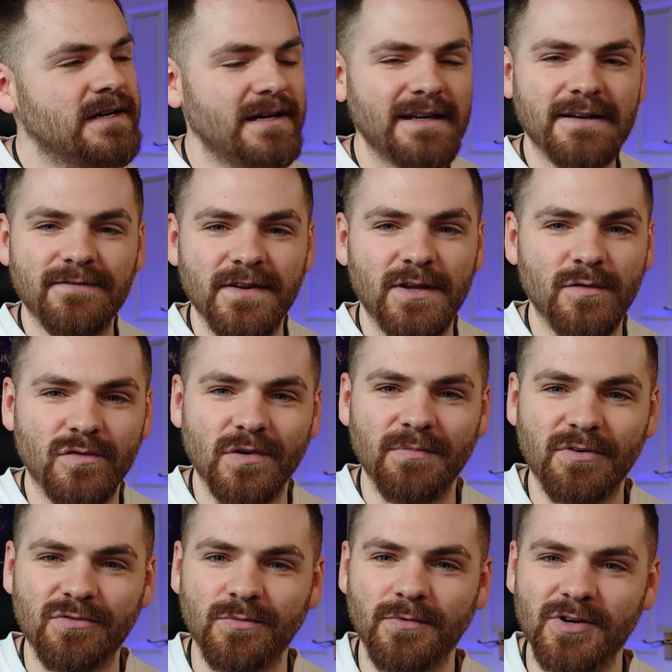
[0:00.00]
And yeah, thank you so
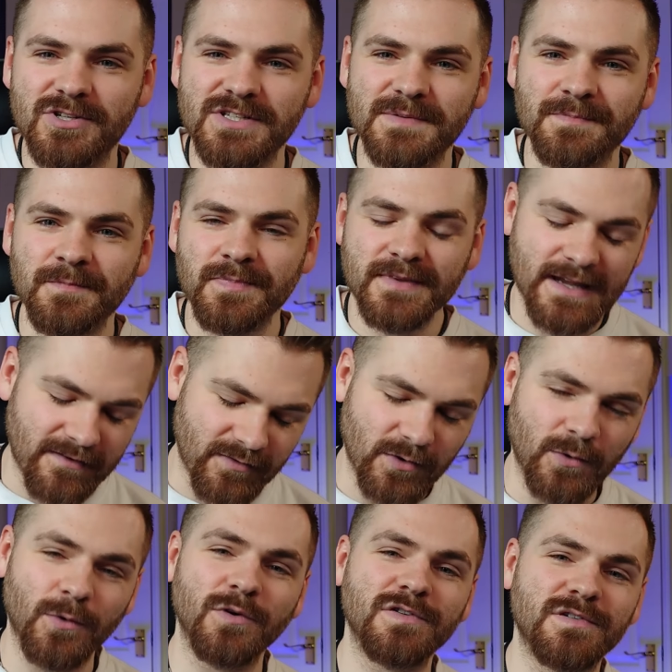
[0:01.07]
much for watching. Have an
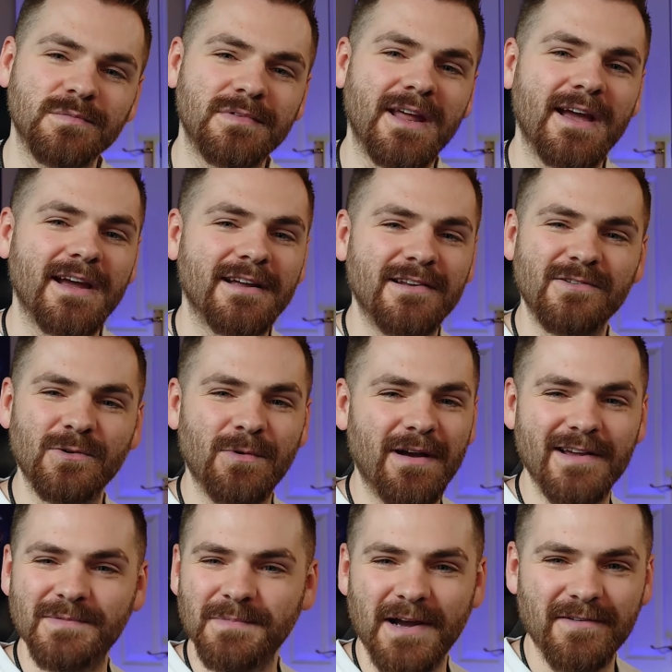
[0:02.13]
awesome day, and as
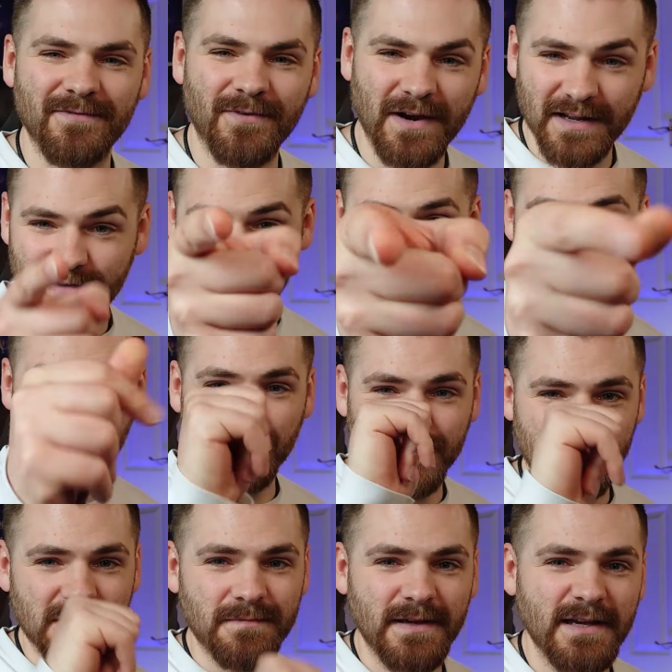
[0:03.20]
always, my friends, you will
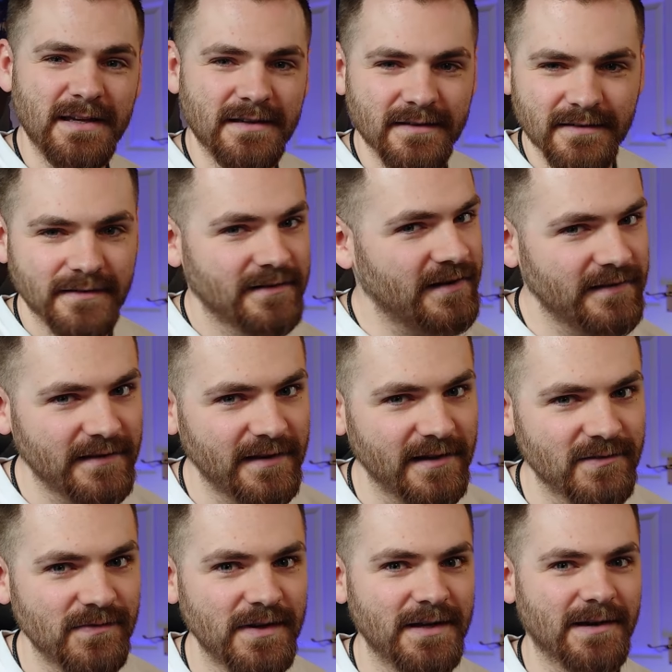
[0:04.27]
see me in the
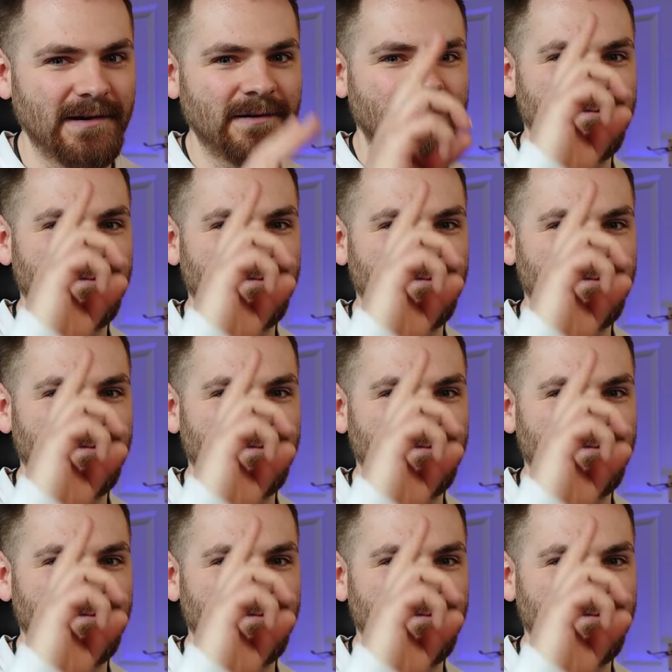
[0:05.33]
next video.